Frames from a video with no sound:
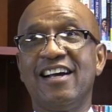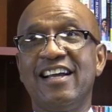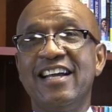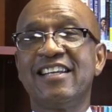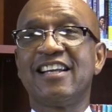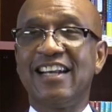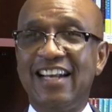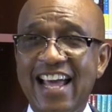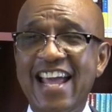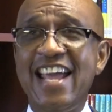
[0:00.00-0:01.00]
in the
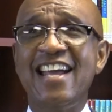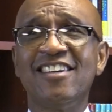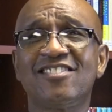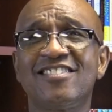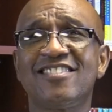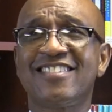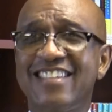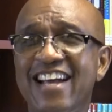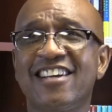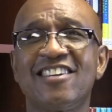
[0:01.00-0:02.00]
last
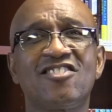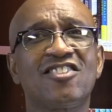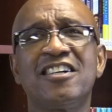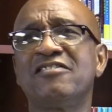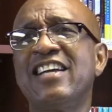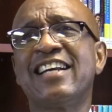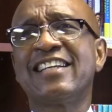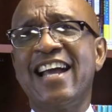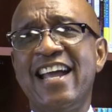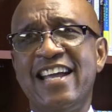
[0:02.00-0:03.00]
seconds of that
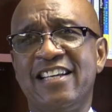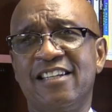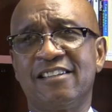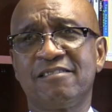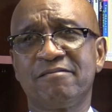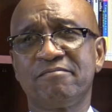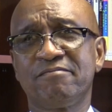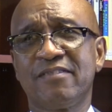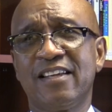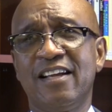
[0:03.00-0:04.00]
game.
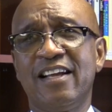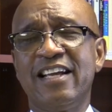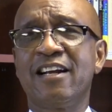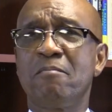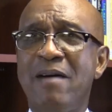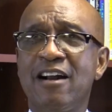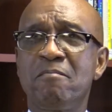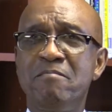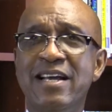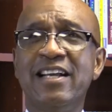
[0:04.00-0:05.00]
In about a
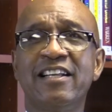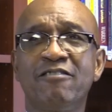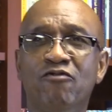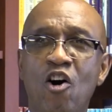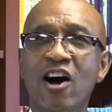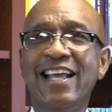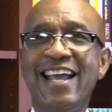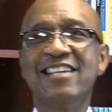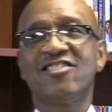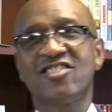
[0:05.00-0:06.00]
minute and
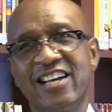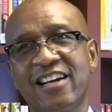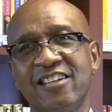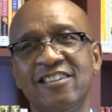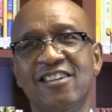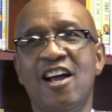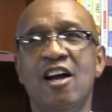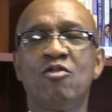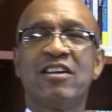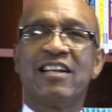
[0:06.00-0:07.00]
48 seconds,
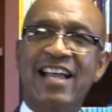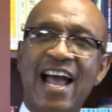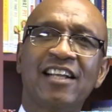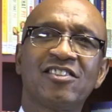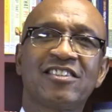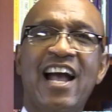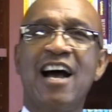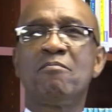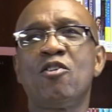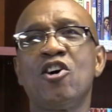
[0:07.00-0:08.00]
when the Dallas
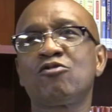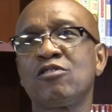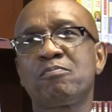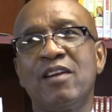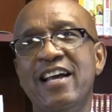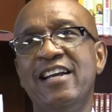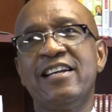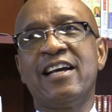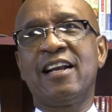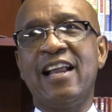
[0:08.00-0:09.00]
Cowboys was playing
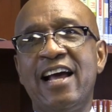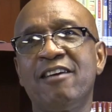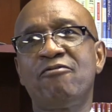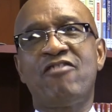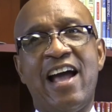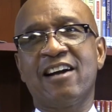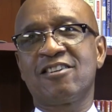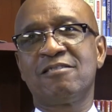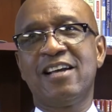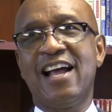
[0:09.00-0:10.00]
the Atlanta
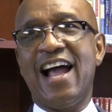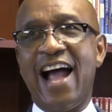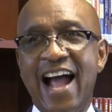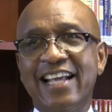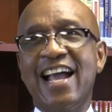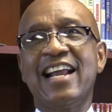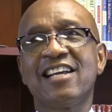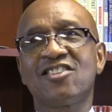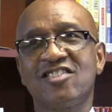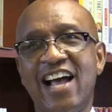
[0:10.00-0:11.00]
Falcons, I got
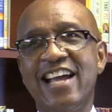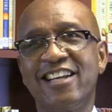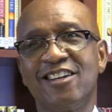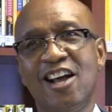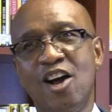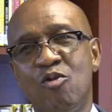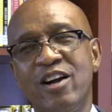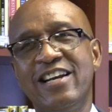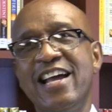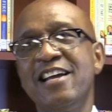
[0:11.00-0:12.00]
excited
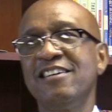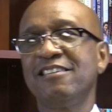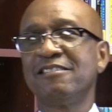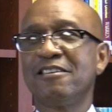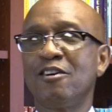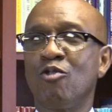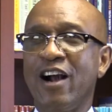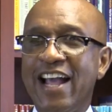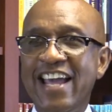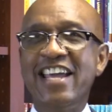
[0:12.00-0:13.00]
when they
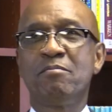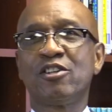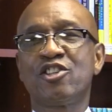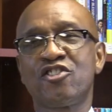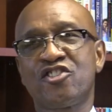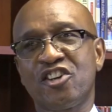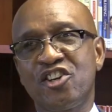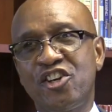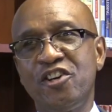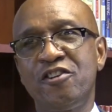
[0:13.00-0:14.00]
were able to
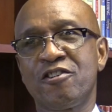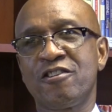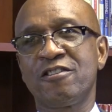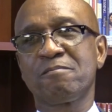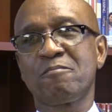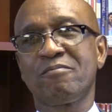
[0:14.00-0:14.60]
secure